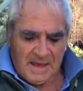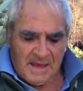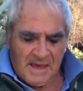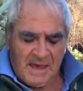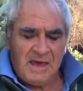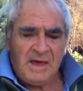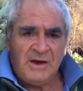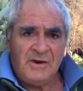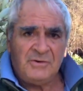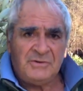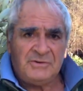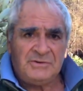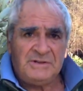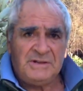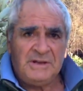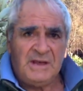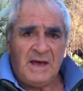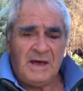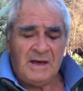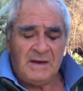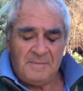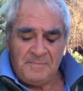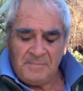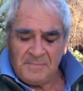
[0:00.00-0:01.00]
air is the
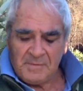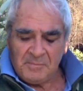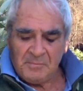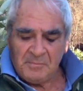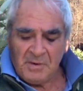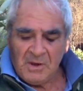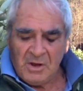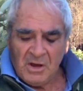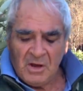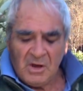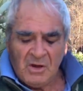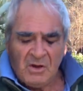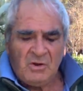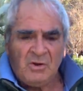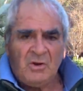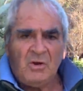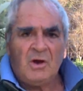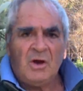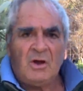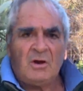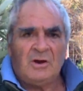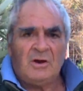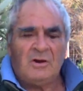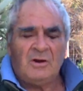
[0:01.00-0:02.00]

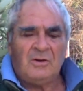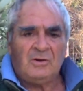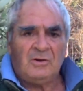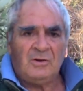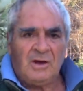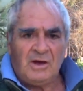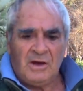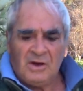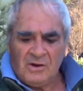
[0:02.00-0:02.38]
go to